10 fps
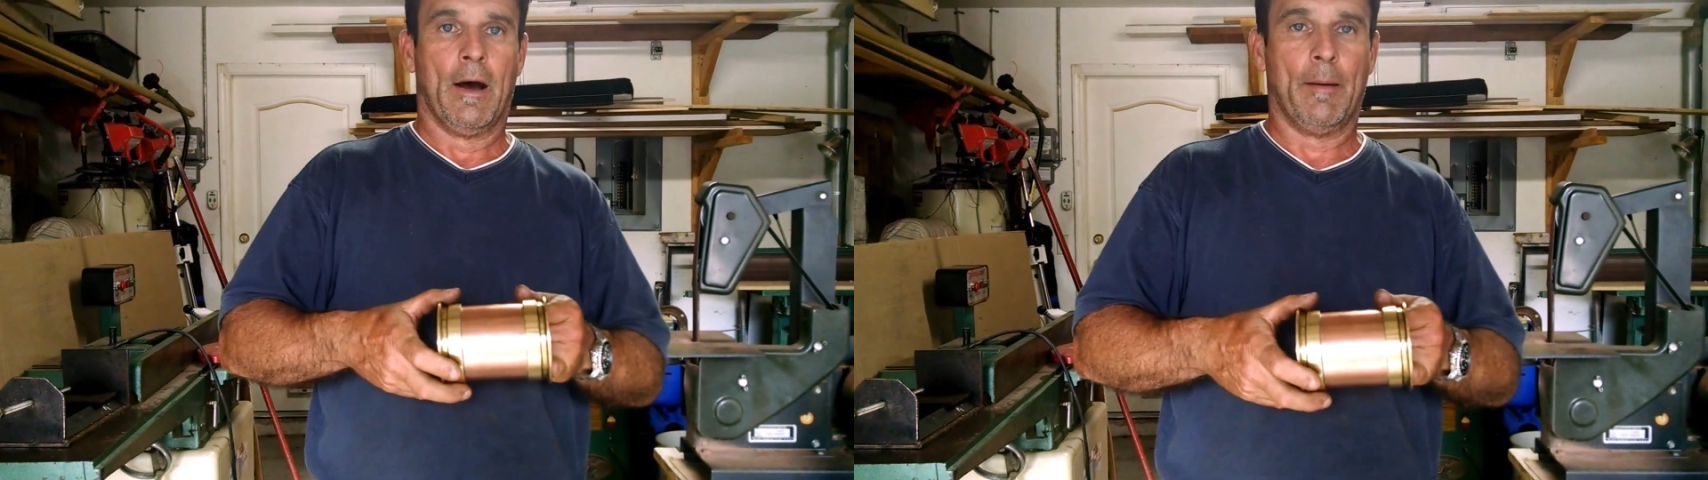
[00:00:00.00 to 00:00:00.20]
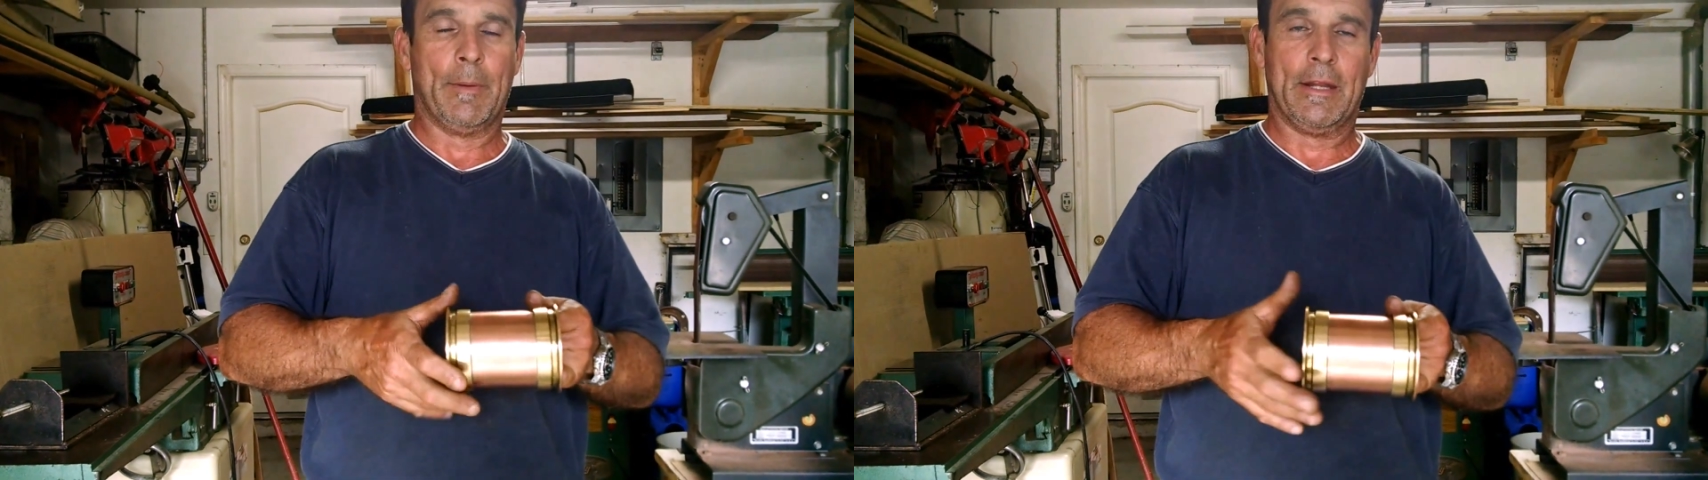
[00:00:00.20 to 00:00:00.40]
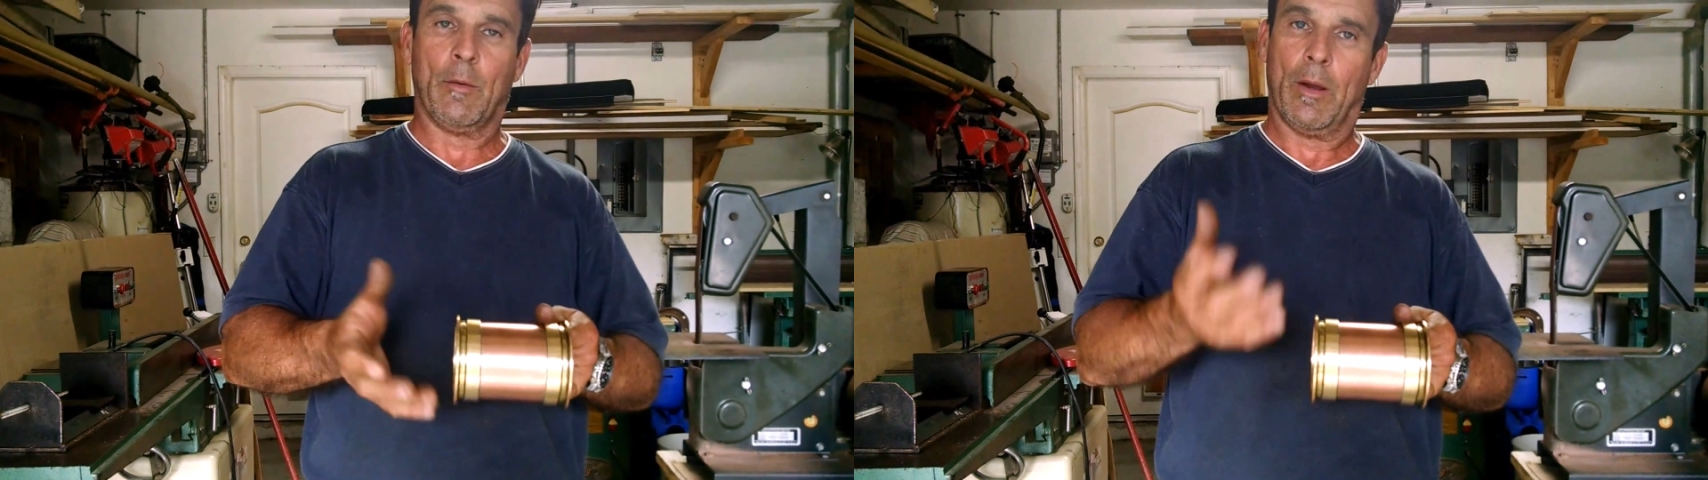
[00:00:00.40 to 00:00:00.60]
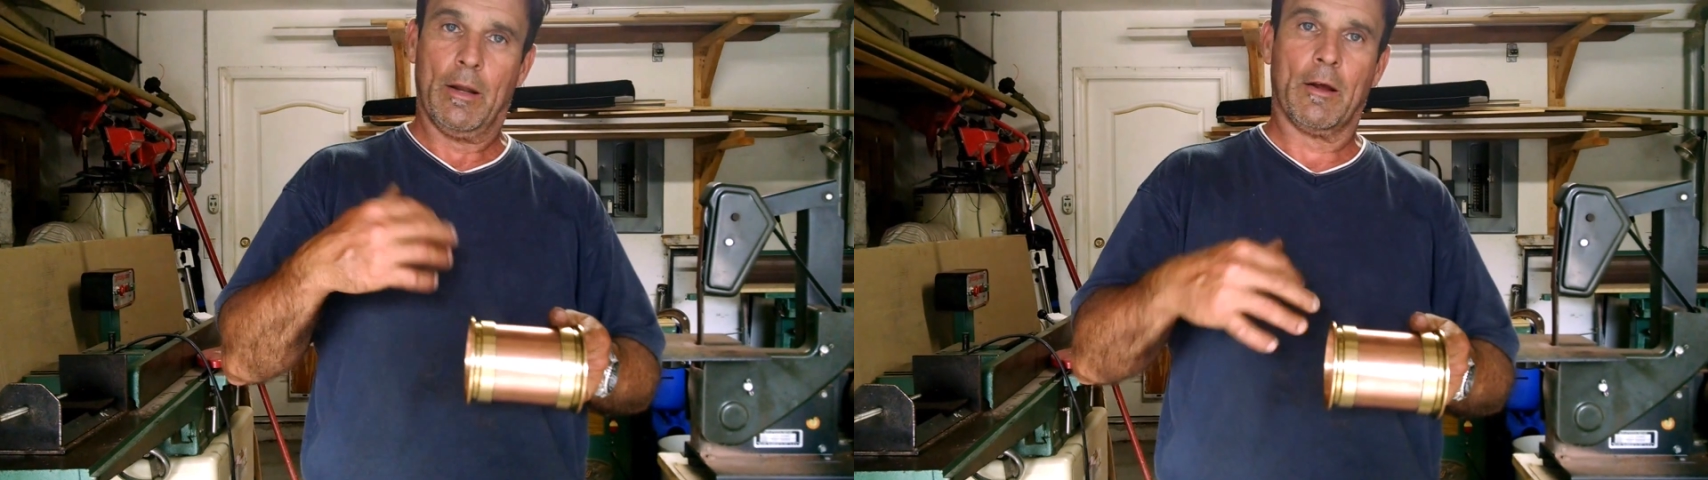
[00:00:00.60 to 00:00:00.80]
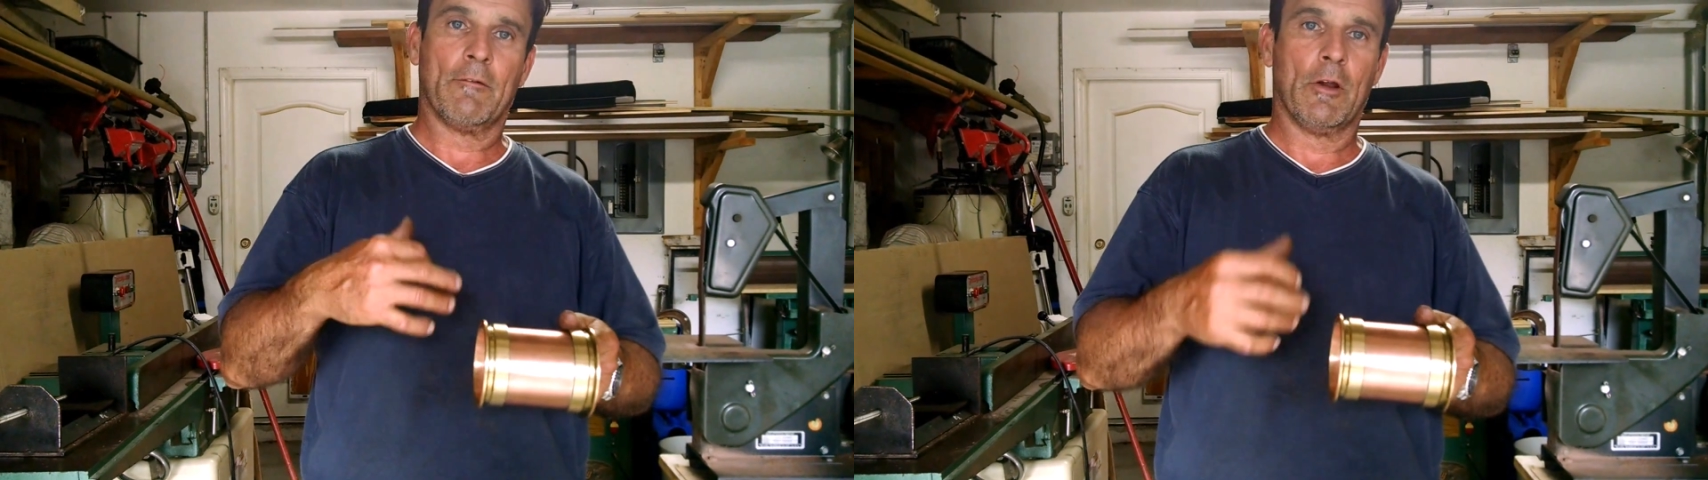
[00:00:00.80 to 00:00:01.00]
Um, anyway,
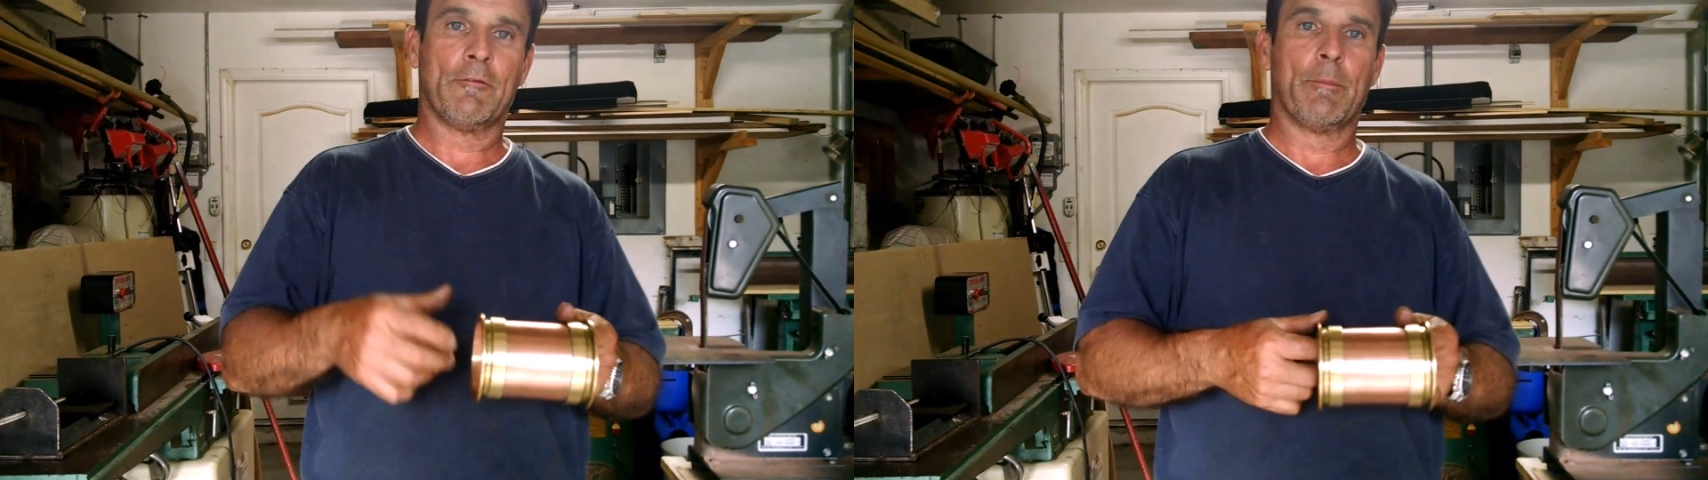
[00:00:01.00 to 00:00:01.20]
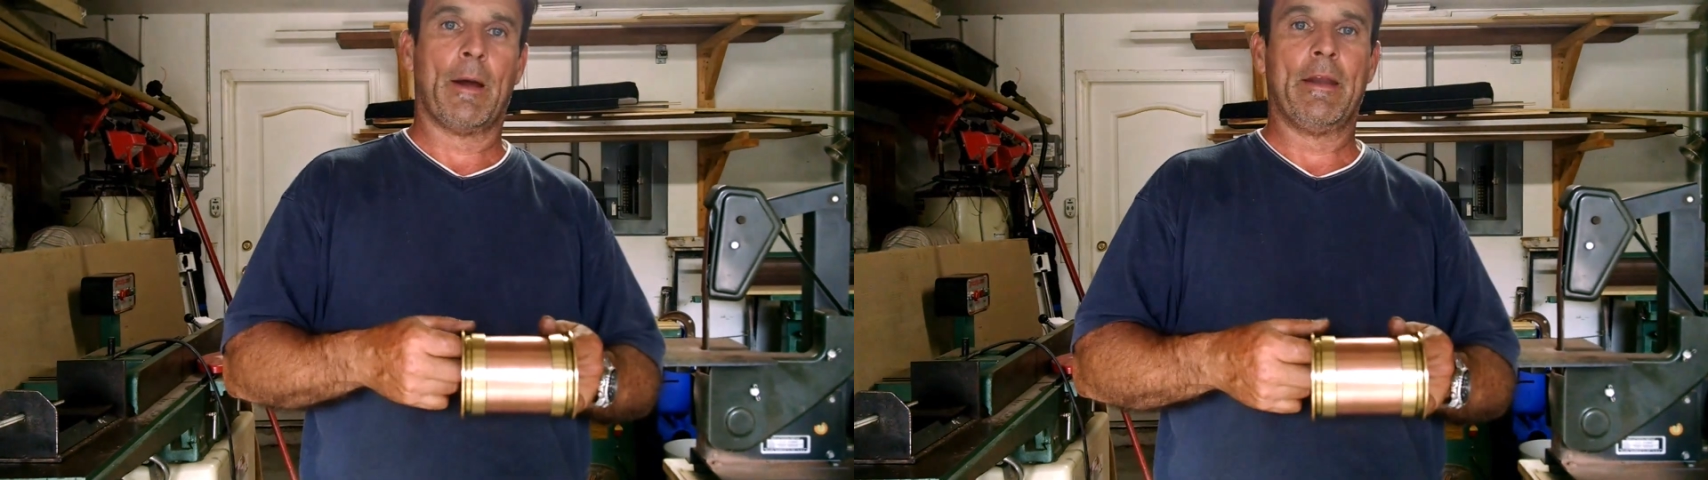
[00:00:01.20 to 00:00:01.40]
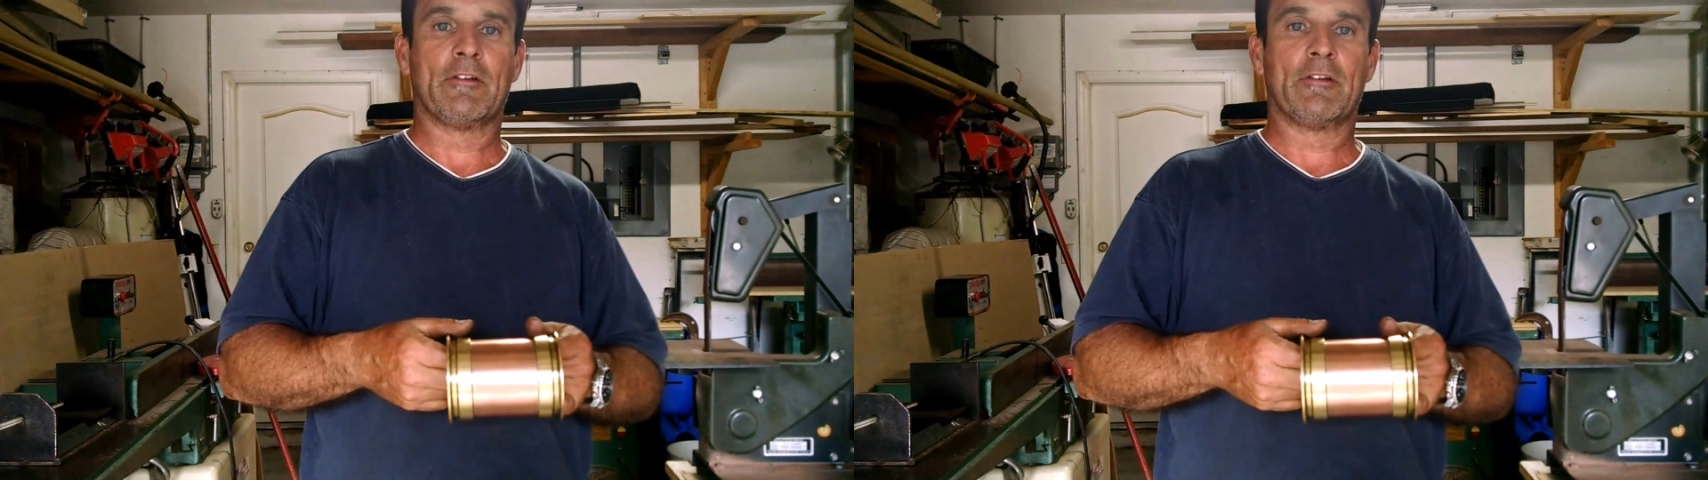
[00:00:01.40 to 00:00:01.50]
look, look for my